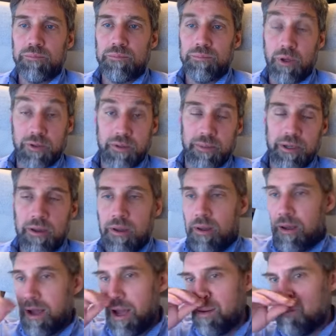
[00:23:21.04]
possibly.
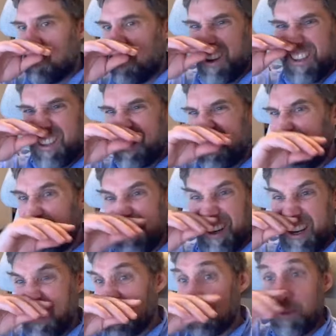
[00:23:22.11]
One is you
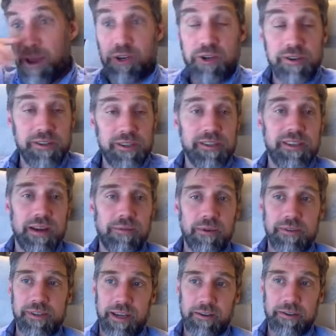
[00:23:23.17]
need expansions in several
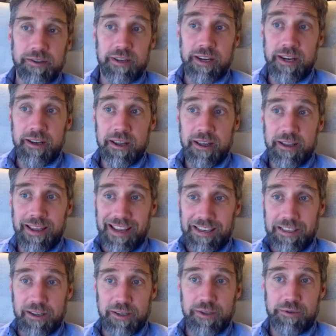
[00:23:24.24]
sectors. You need
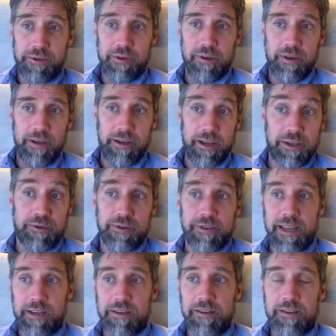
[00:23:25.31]
industrial
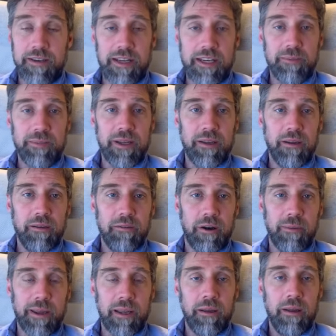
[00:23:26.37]
sectors need to be
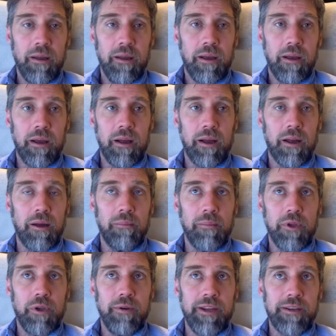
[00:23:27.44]
growing.
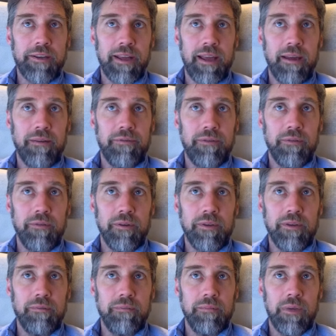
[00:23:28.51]
You need to have
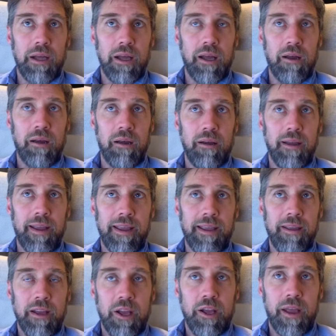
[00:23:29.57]

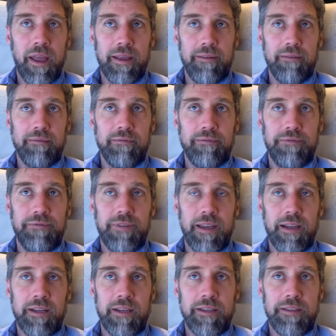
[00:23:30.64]
a
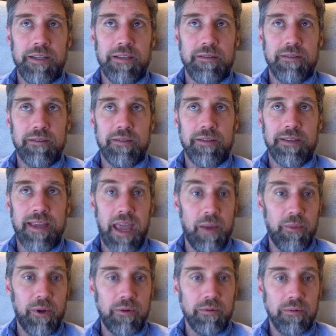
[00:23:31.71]
fairly decent
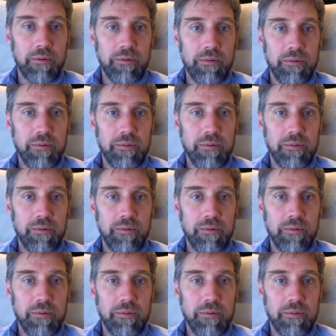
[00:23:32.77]
chemical,